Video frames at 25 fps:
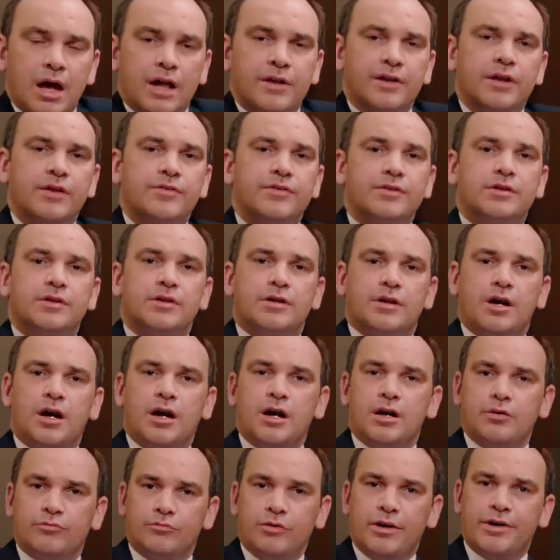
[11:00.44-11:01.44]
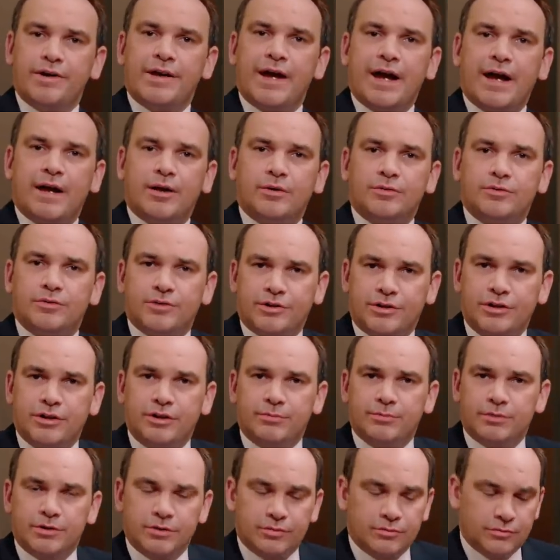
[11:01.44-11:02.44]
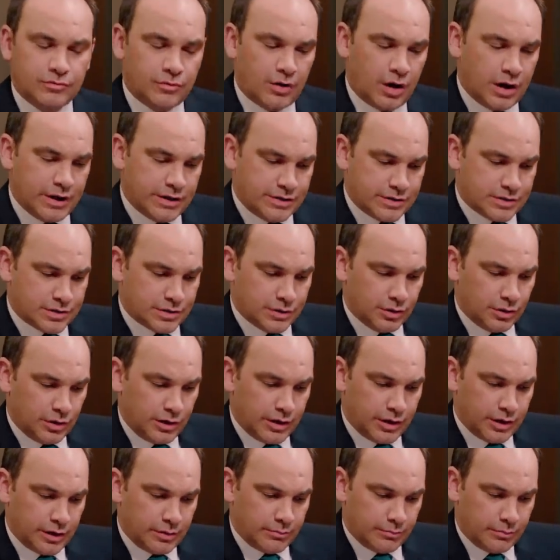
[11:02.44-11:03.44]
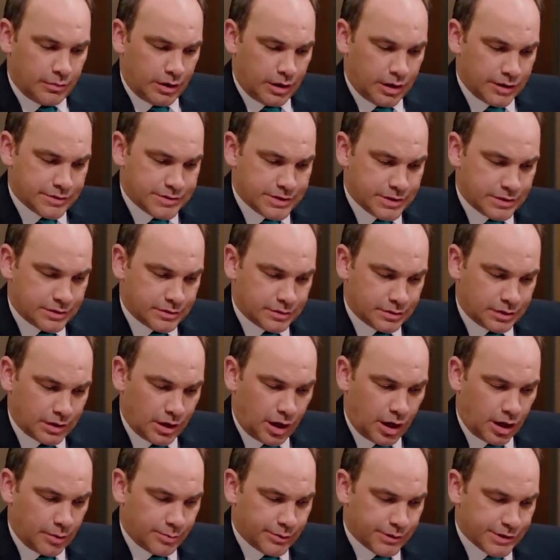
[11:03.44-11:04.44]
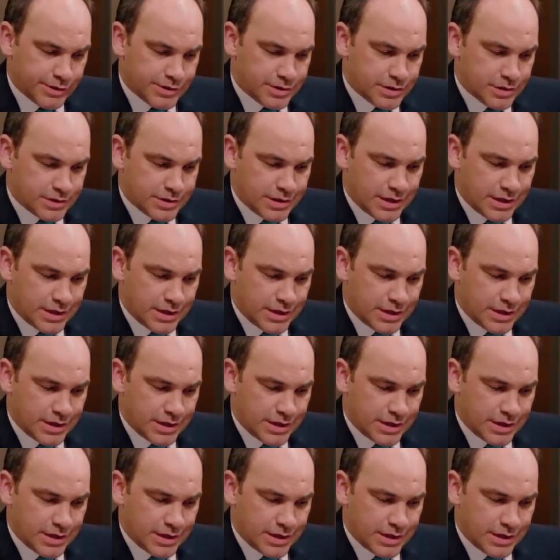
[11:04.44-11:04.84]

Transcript: Another renowned human rights lawyer, Martin Garbus,